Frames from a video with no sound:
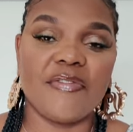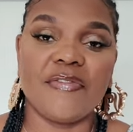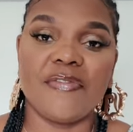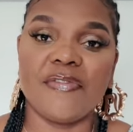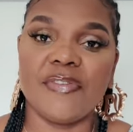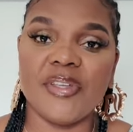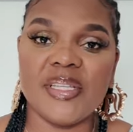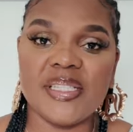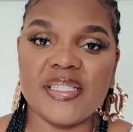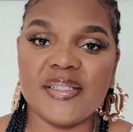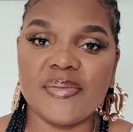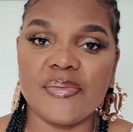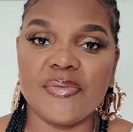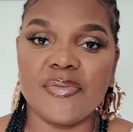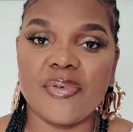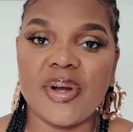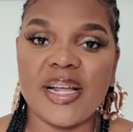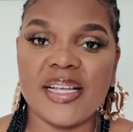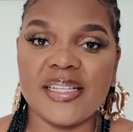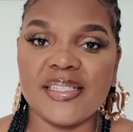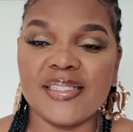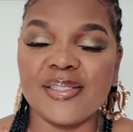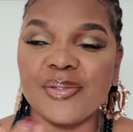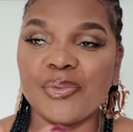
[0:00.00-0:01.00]
fits
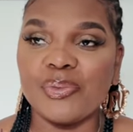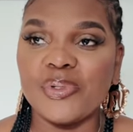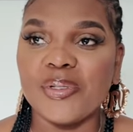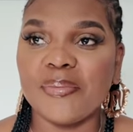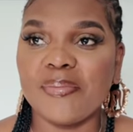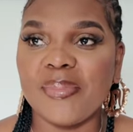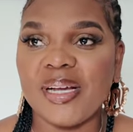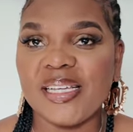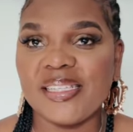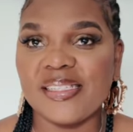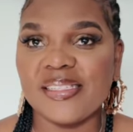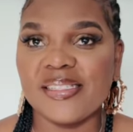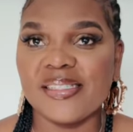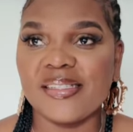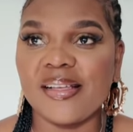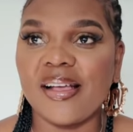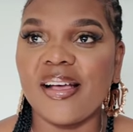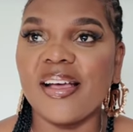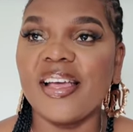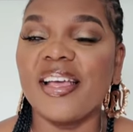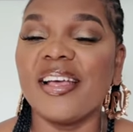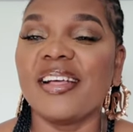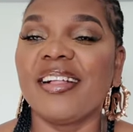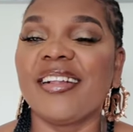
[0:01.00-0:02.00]
right with my
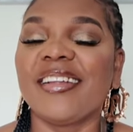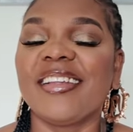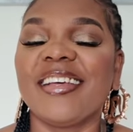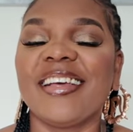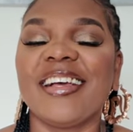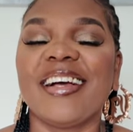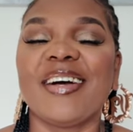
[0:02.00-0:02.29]
style.